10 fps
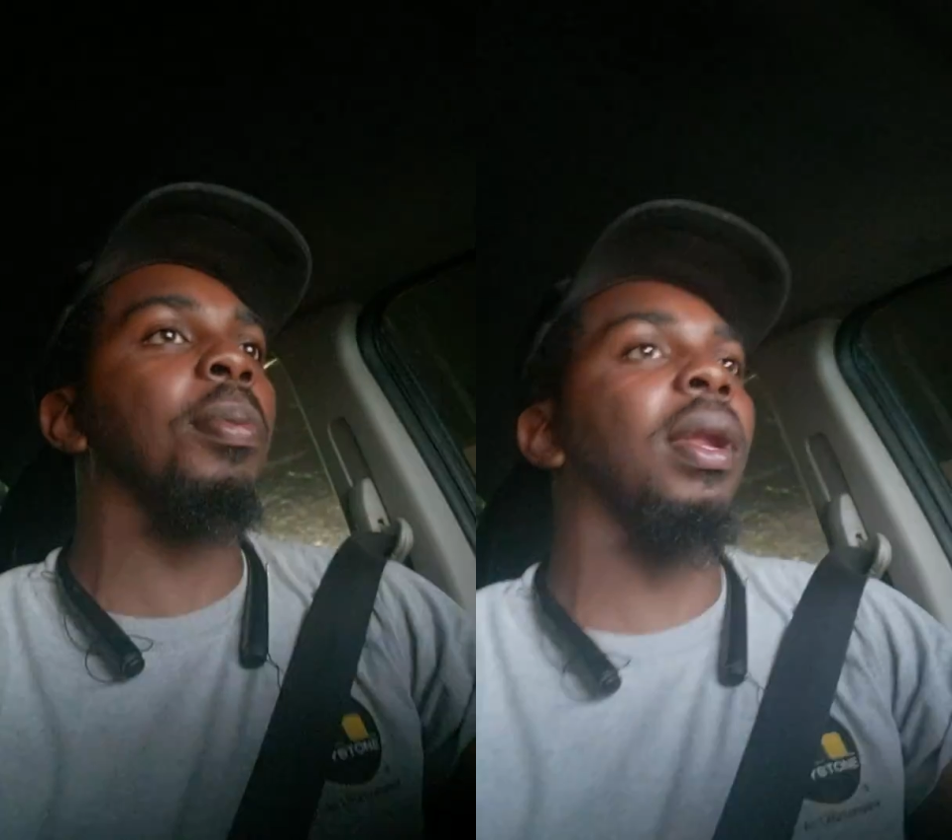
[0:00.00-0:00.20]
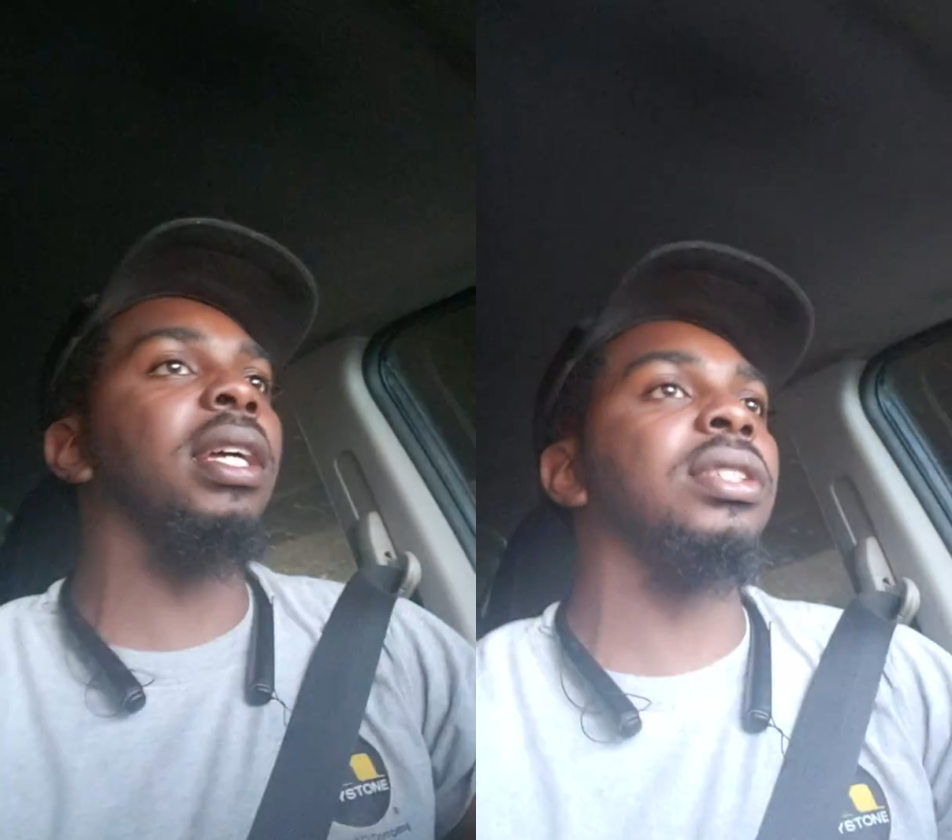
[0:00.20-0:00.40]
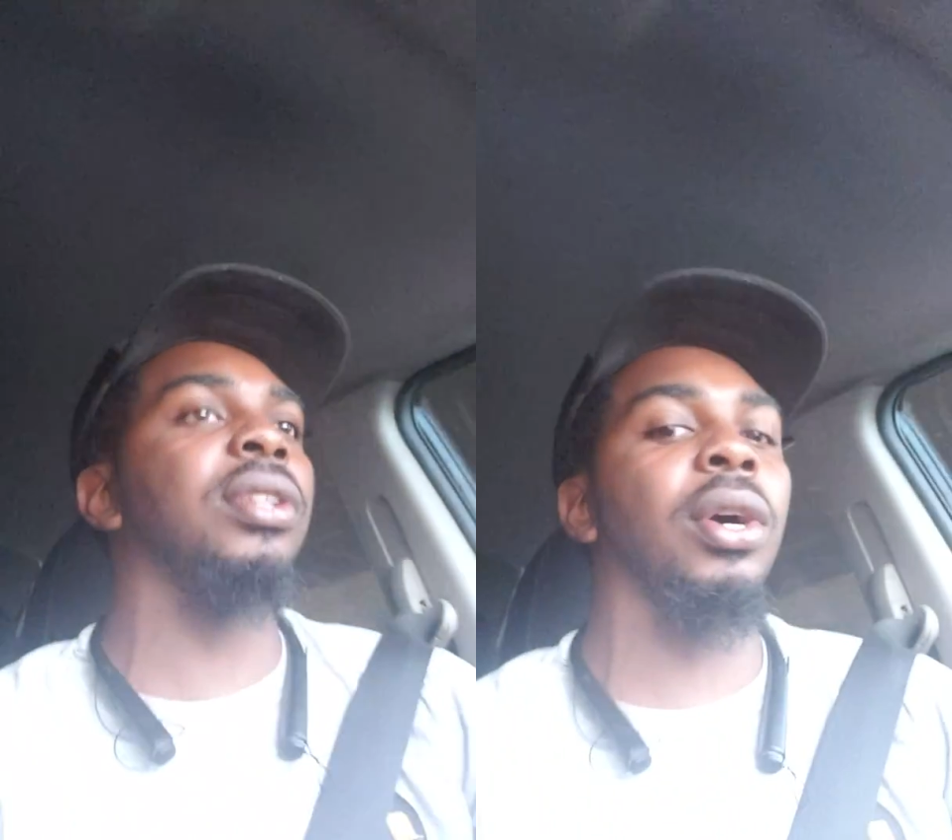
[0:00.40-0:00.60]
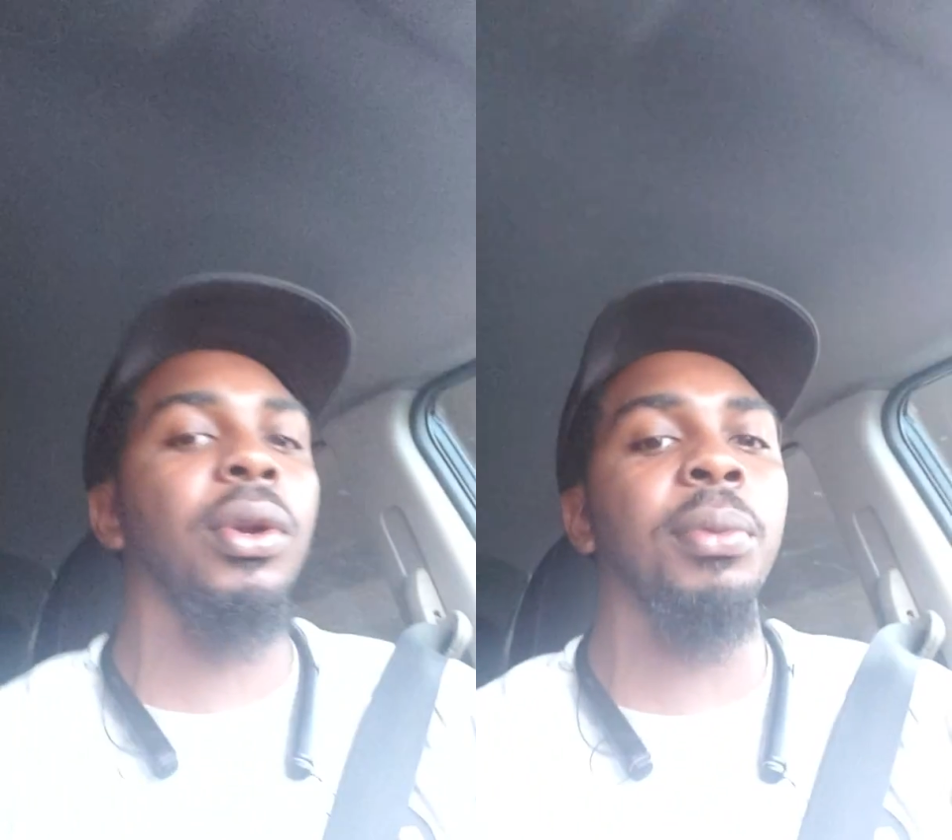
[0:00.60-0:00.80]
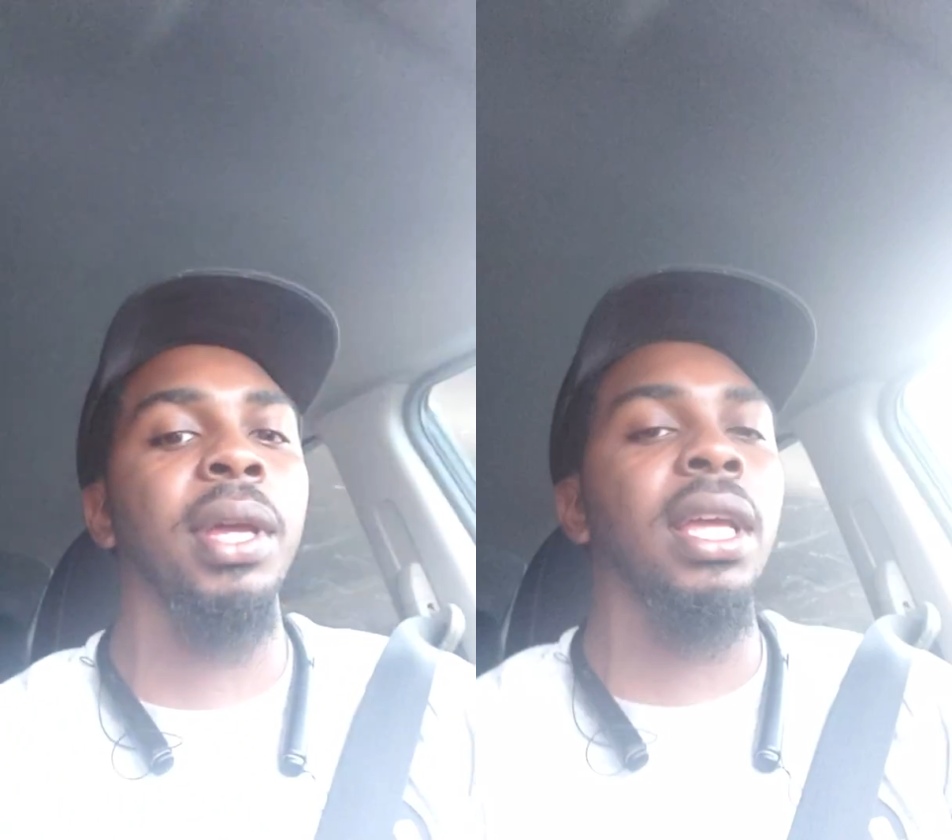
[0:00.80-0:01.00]
the place. You know
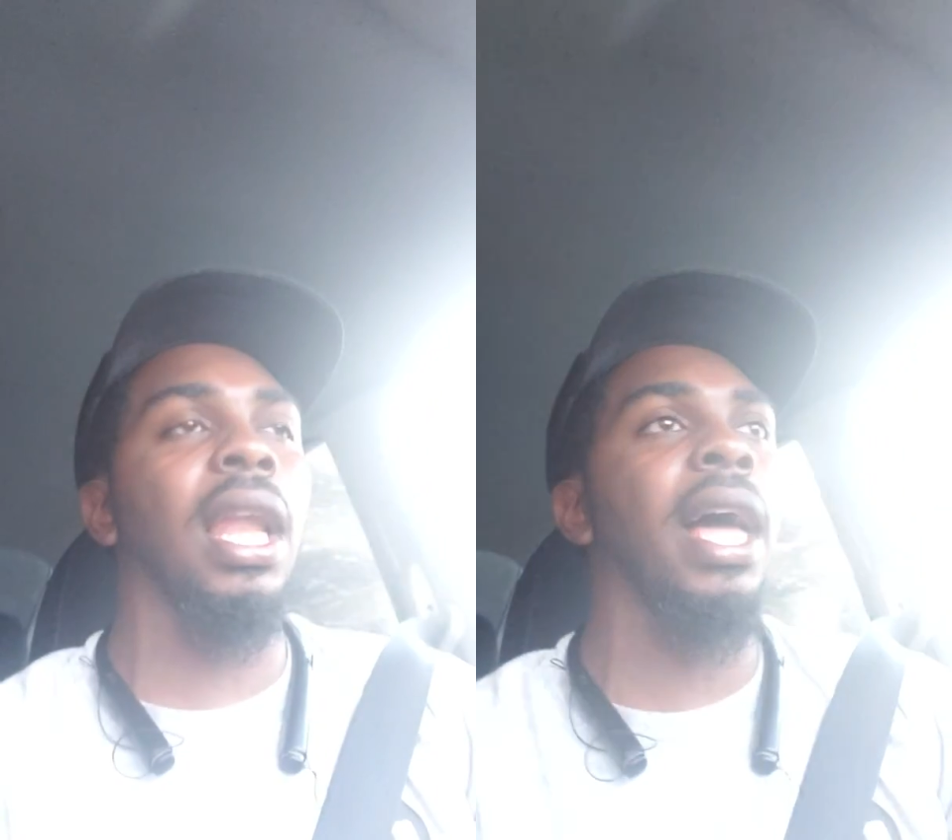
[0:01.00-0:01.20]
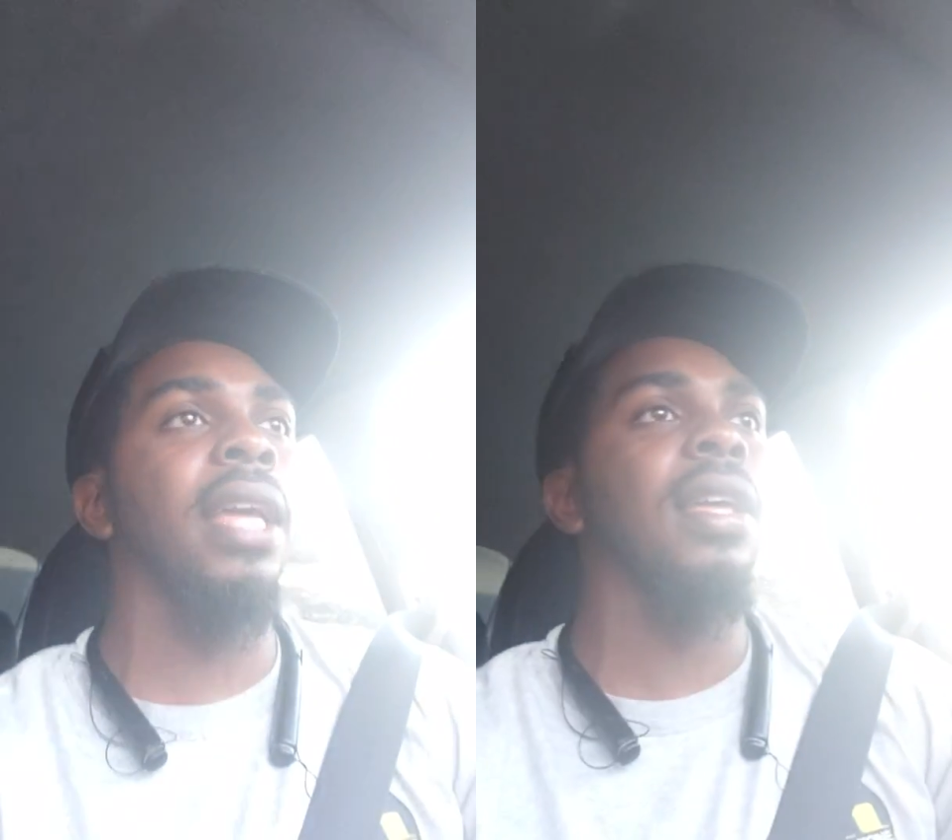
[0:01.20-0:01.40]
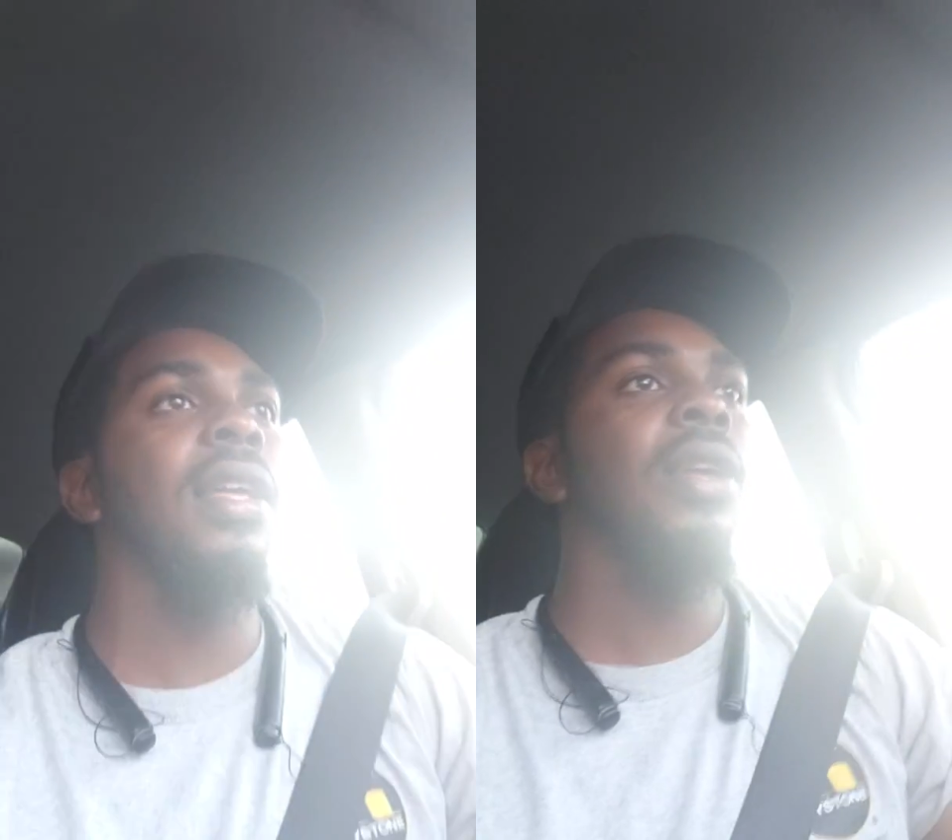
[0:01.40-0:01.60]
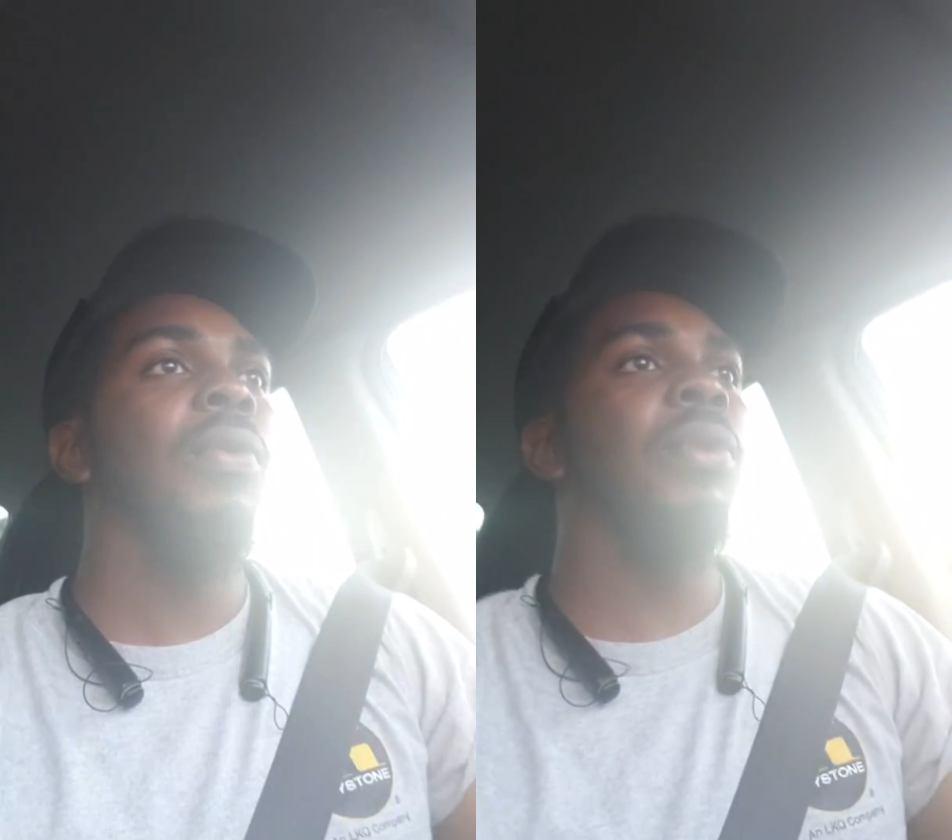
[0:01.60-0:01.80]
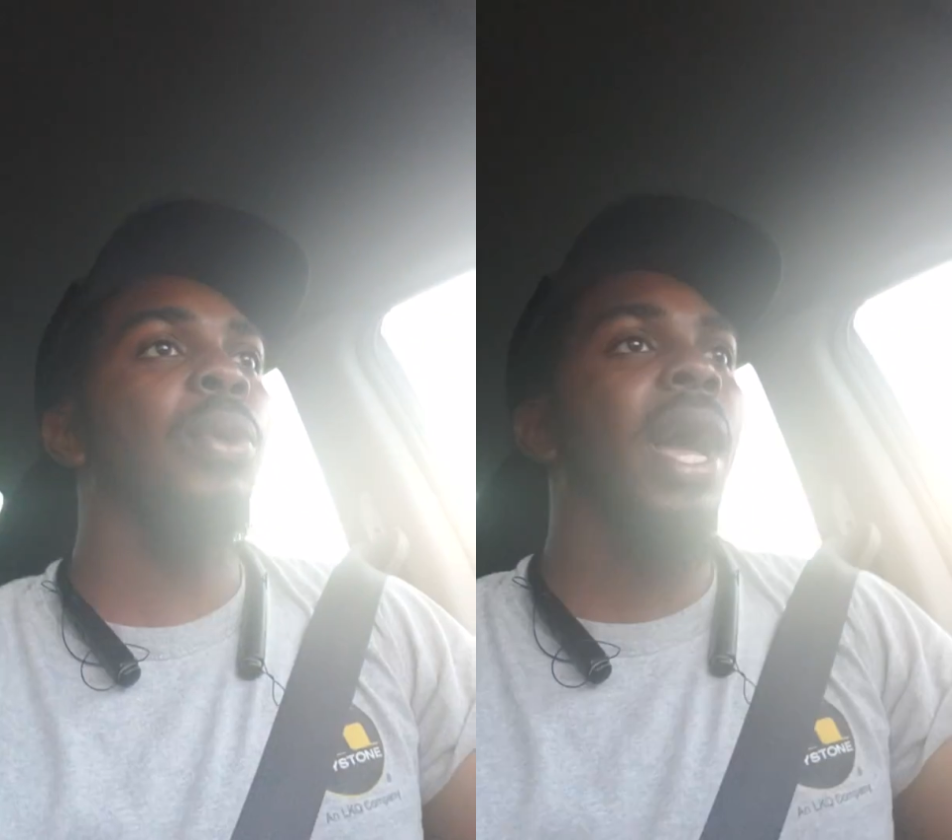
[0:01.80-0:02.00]
what I mean? Like
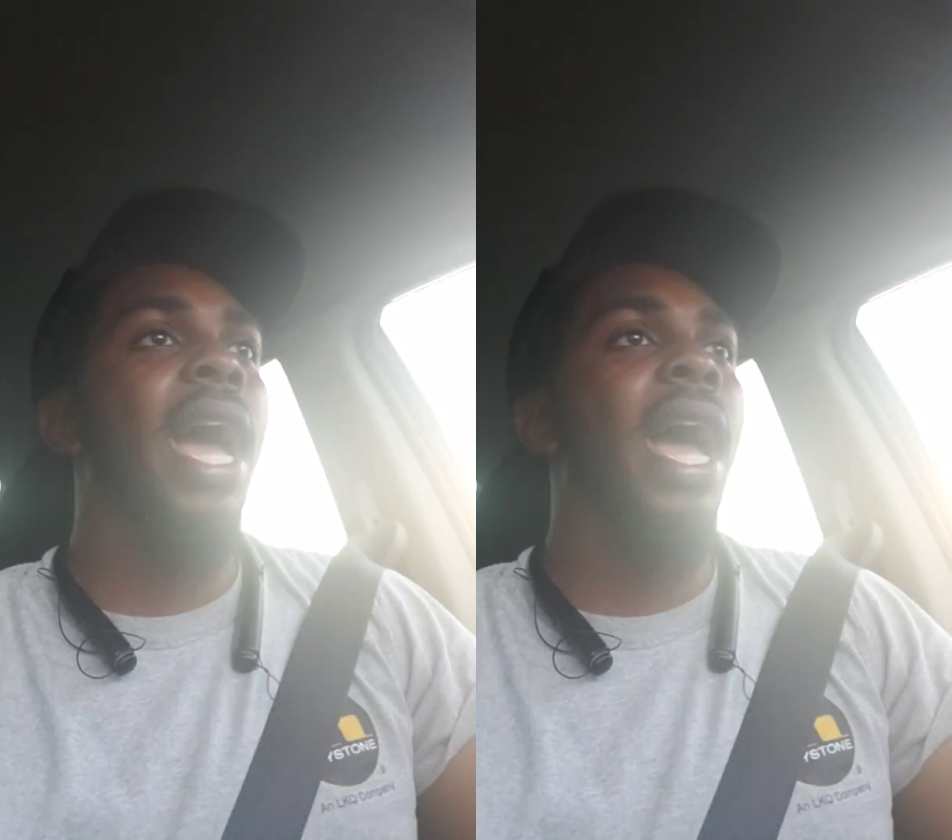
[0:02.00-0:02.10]
when you